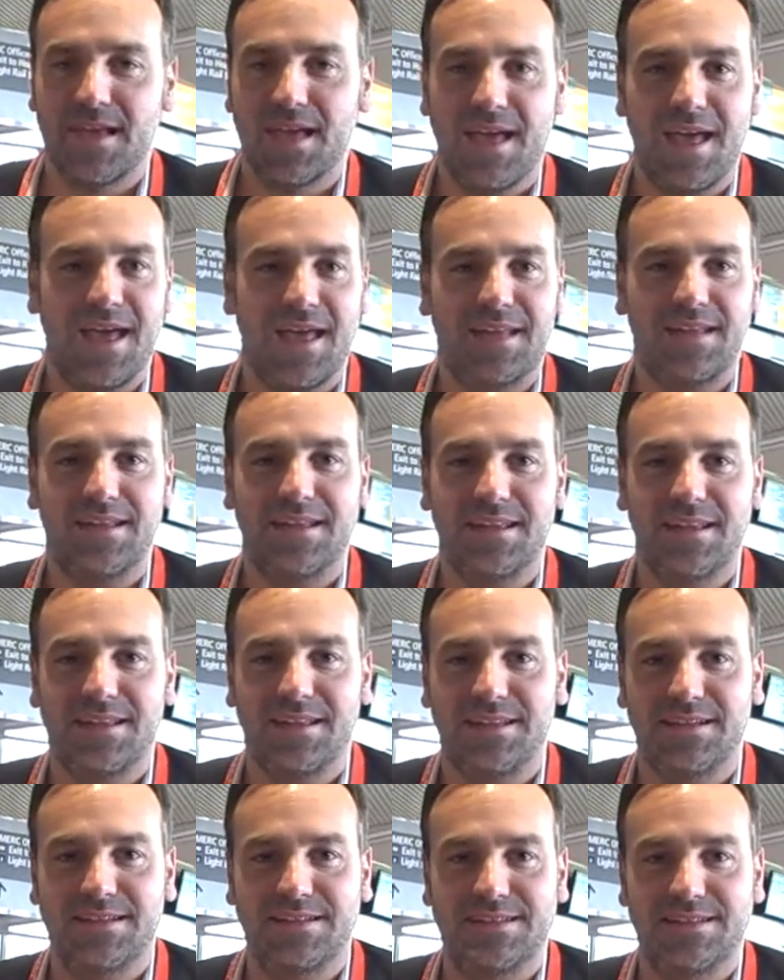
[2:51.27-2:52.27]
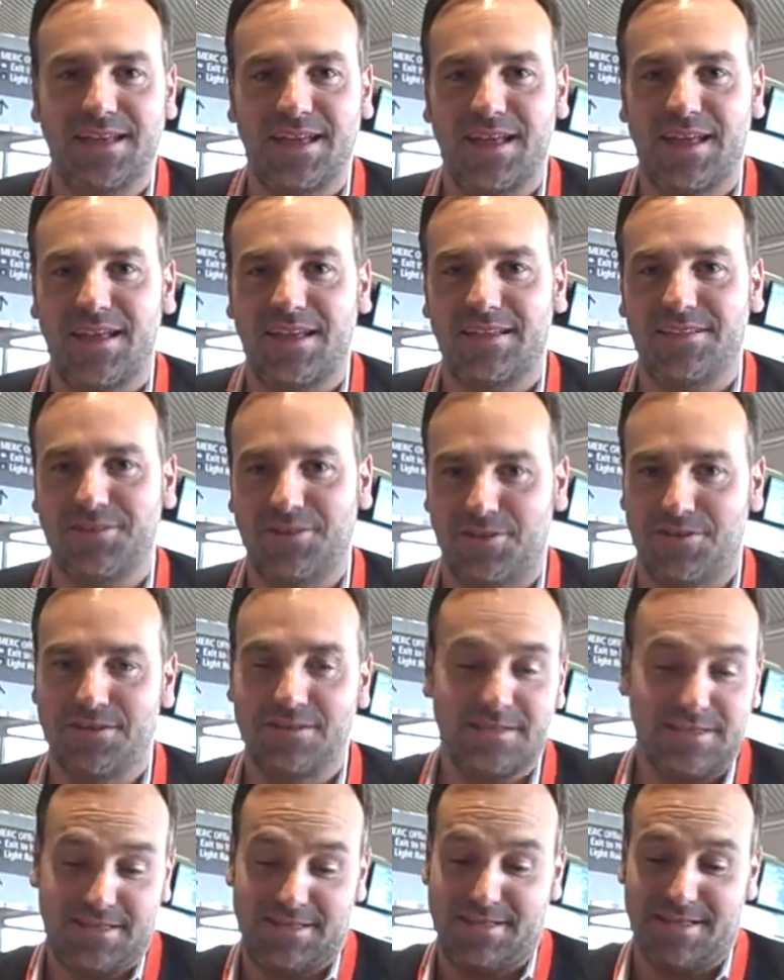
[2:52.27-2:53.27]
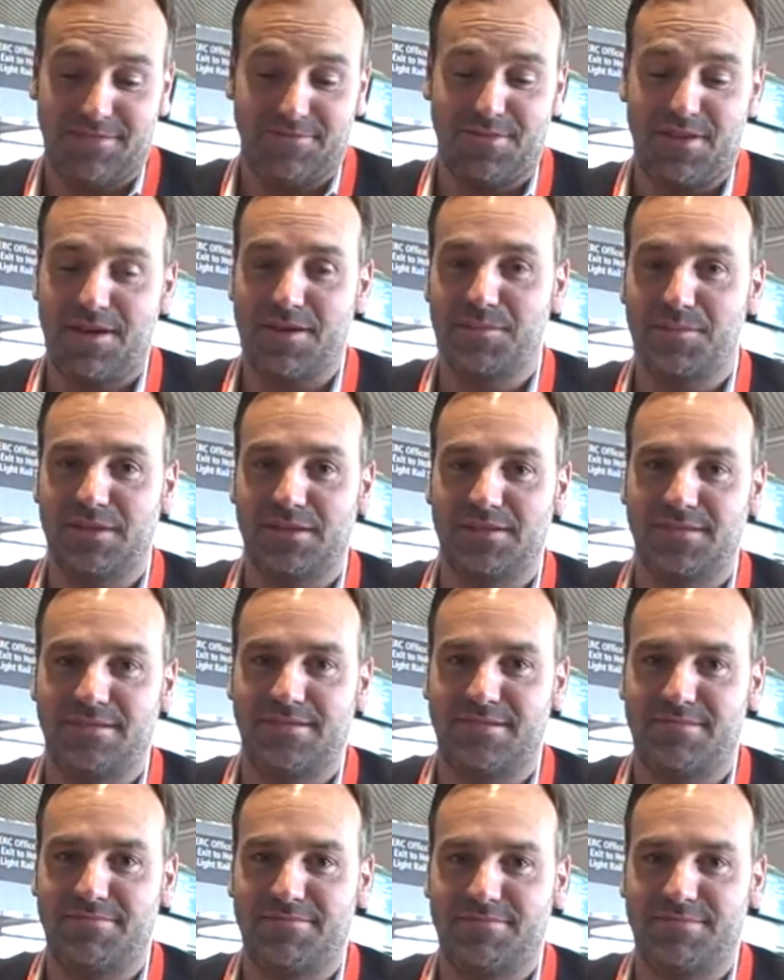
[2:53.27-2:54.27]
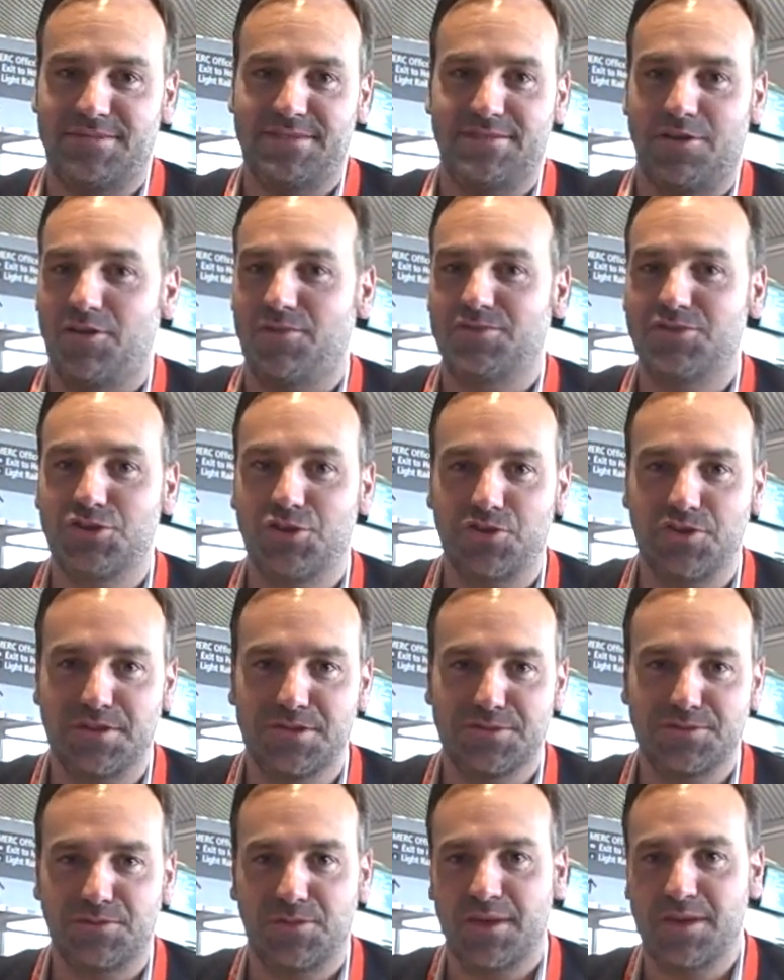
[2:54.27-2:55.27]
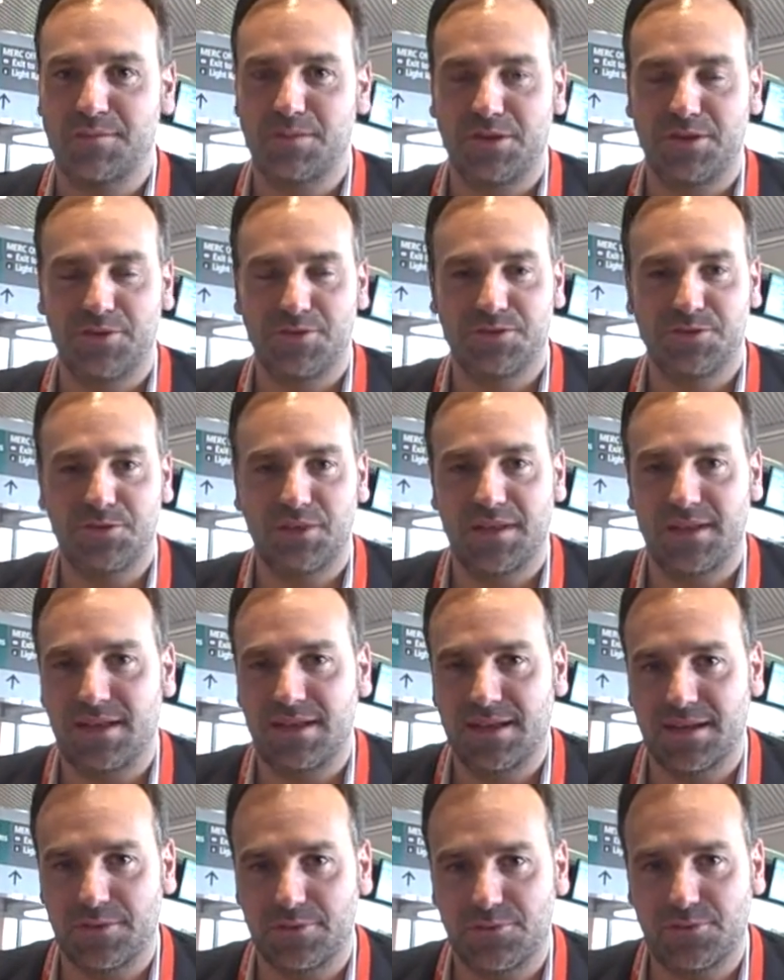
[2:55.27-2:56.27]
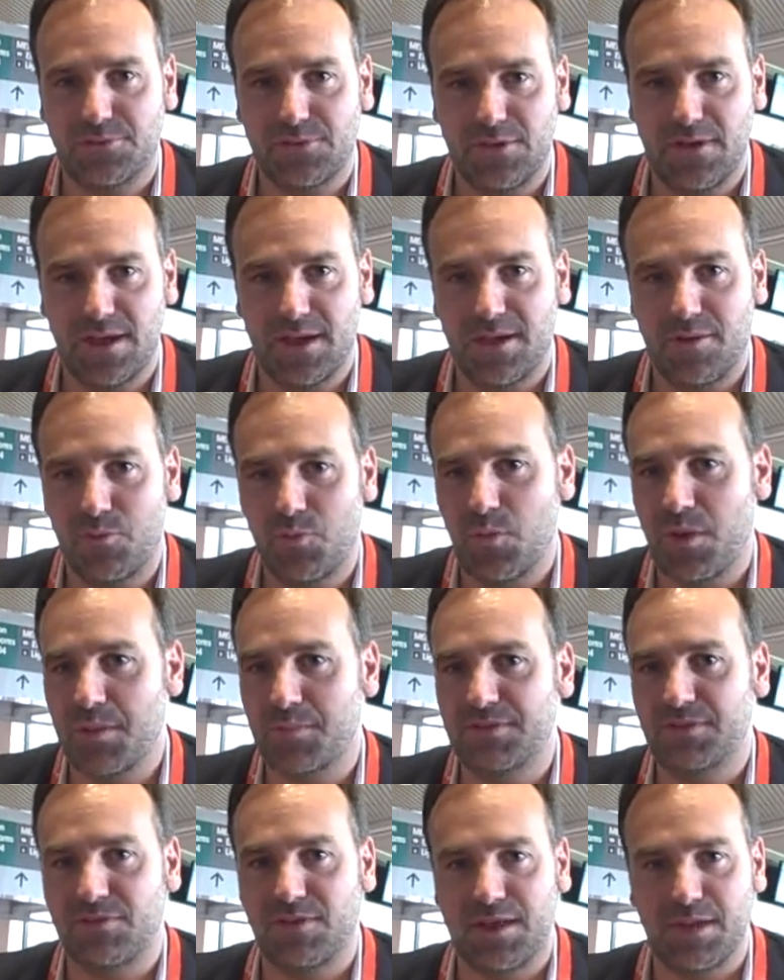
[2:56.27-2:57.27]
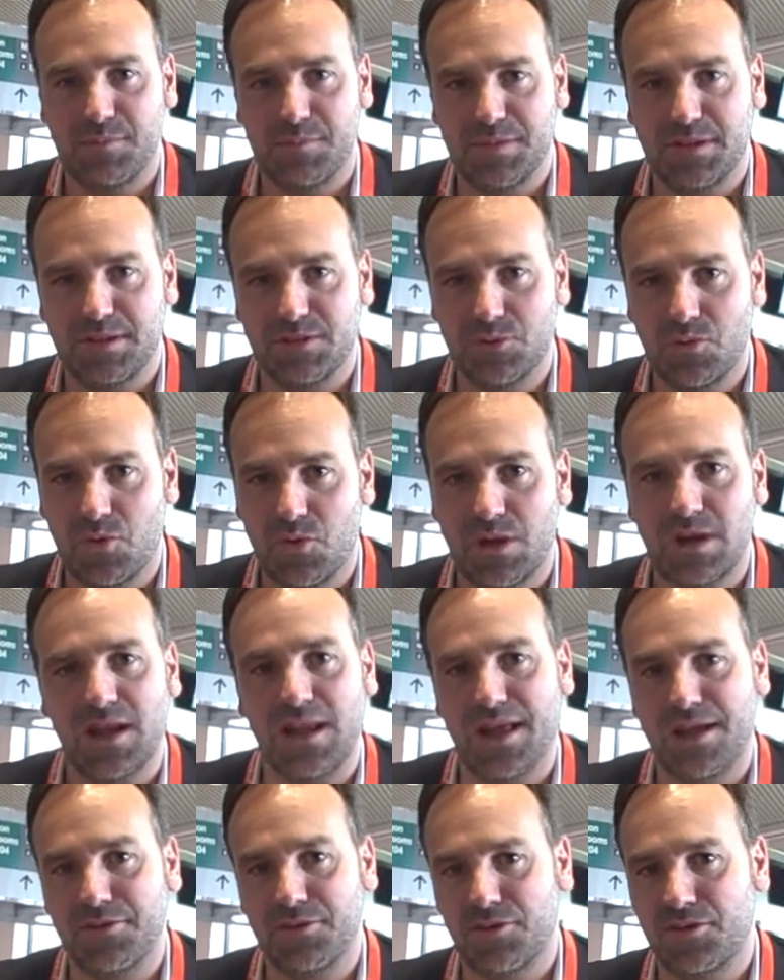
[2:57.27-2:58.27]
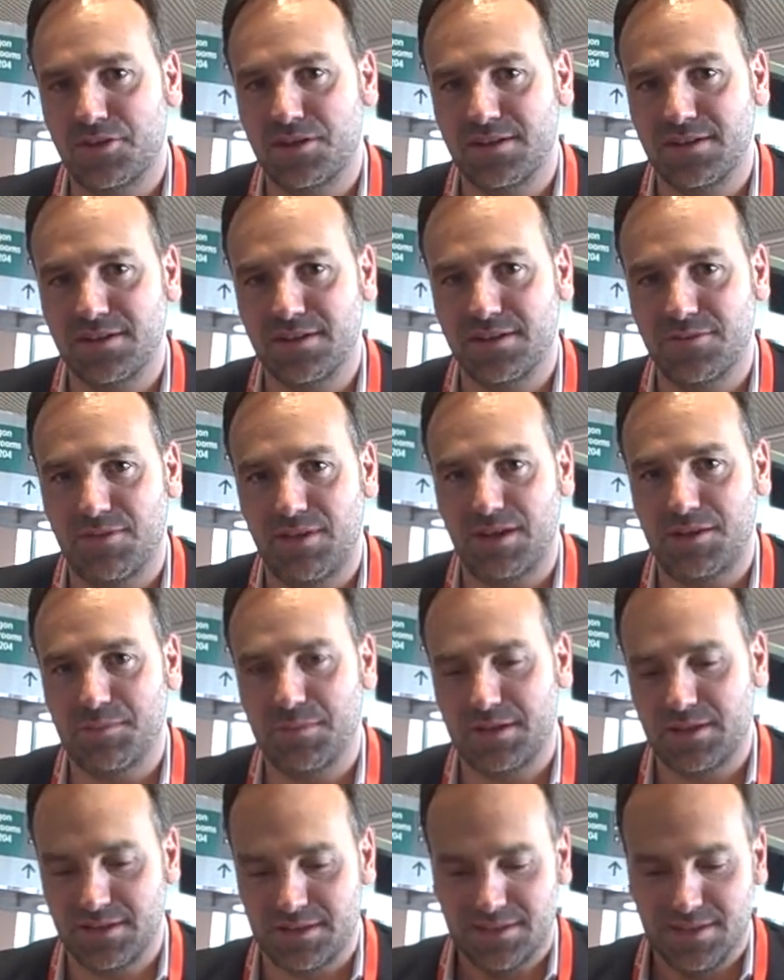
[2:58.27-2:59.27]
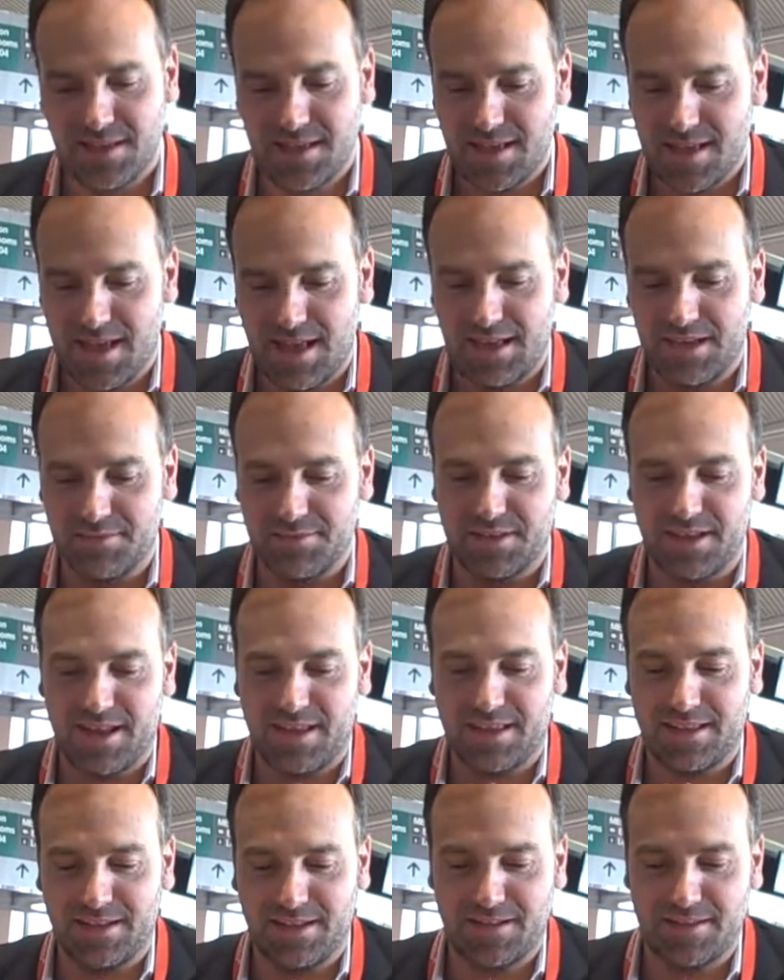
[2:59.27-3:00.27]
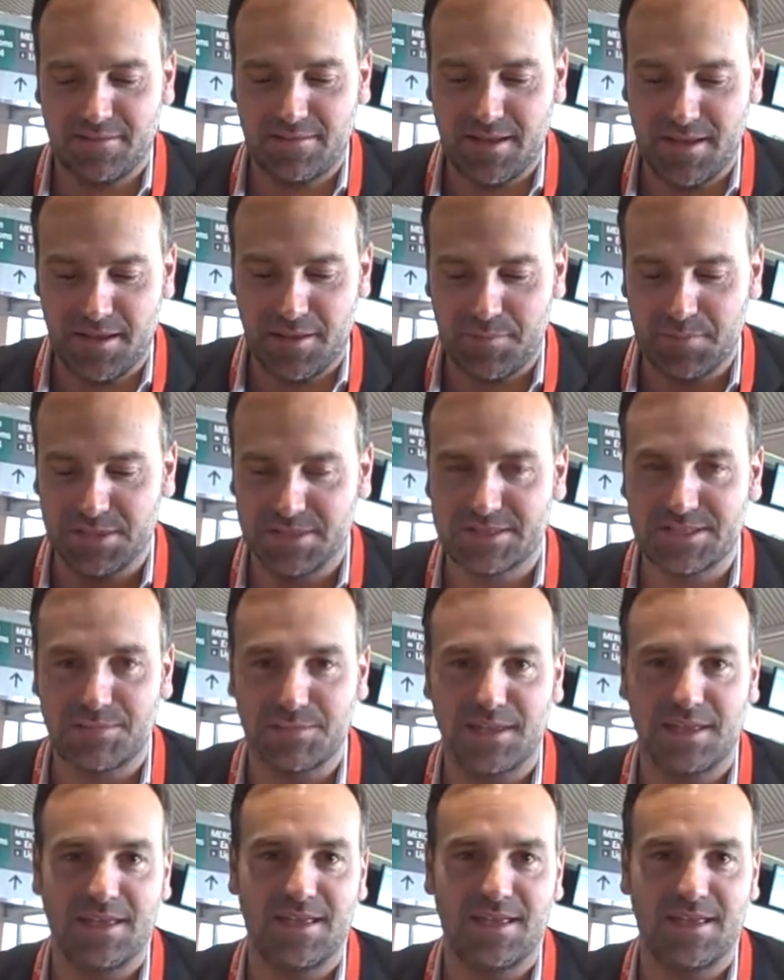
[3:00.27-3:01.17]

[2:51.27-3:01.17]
And it's the environment of choice for anybody who's doing any kind of web development or cloud-oriented development. I love that I can build something